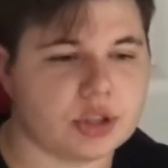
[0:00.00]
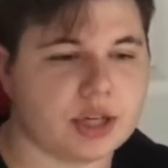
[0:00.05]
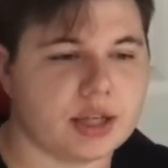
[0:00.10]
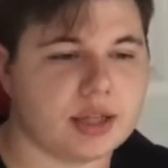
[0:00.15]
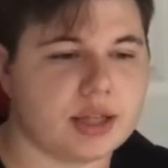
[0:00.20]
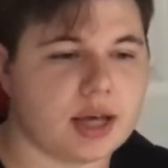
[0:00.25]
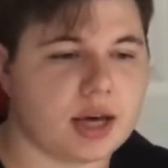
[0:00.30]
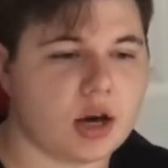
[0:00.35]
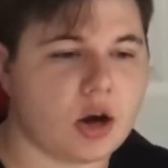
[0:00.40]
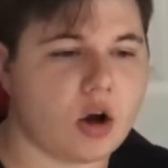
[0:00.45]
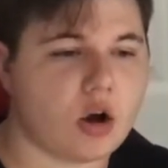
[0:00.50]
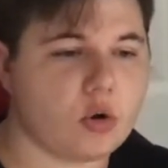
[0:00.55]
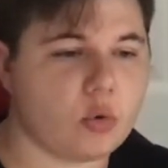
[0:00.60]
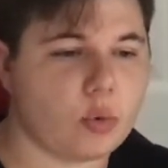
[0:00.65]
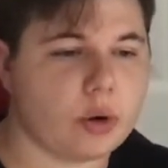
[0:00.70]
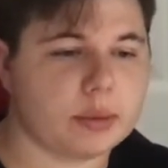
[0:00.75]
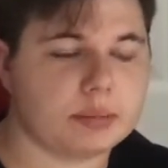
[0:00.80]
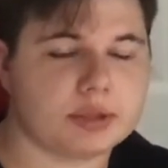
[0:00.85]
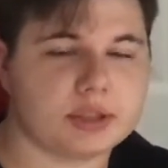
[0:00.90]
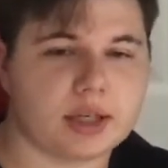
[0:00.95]
and all
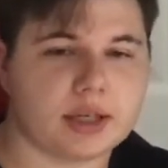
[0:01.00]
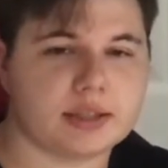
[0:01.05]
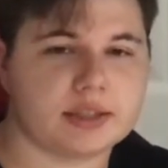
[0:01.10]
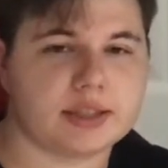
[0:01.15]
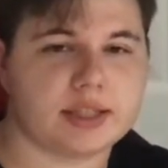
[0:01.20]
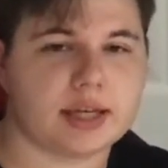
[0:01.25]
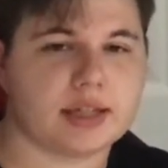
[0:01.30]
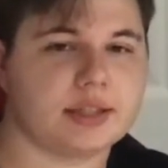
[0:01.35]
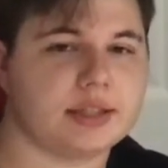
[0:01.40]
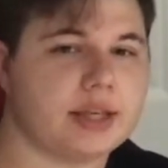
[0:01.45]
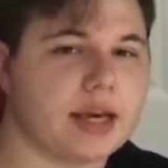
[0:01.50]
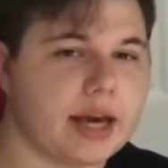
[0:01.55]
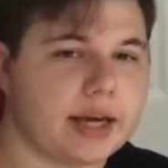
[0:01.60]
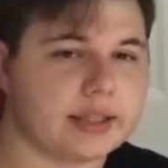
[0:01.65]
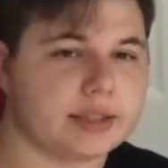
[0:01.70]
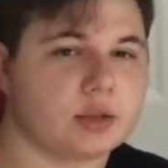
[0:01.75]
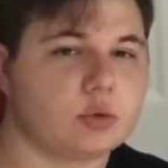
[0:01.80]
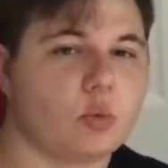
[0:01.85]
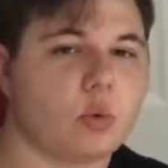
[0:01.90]
websites said yes,